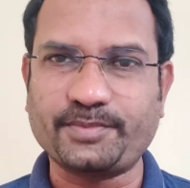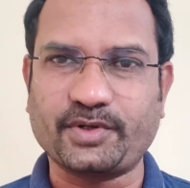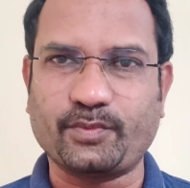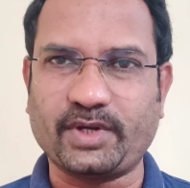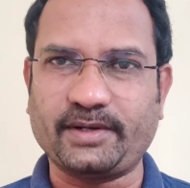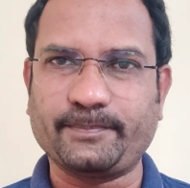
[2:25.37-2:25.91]

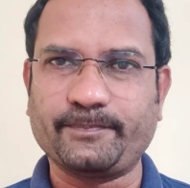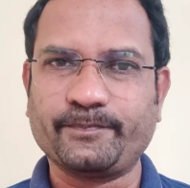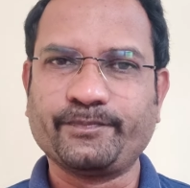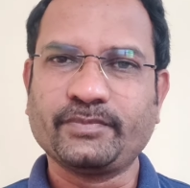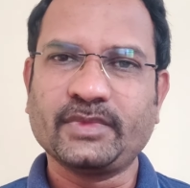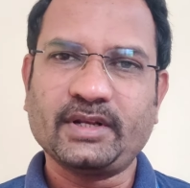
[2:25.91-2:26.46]
Option 1.
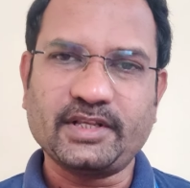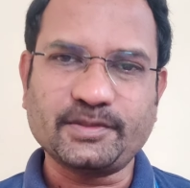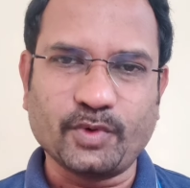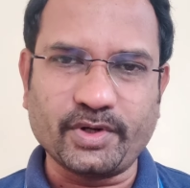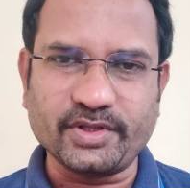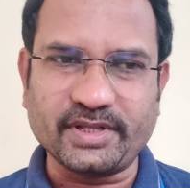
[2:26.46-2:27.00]
Let's
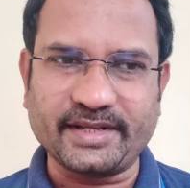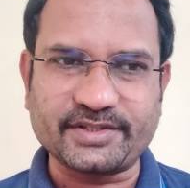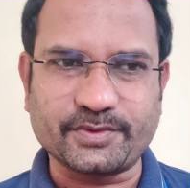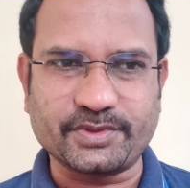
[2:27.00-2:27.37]
move on to the next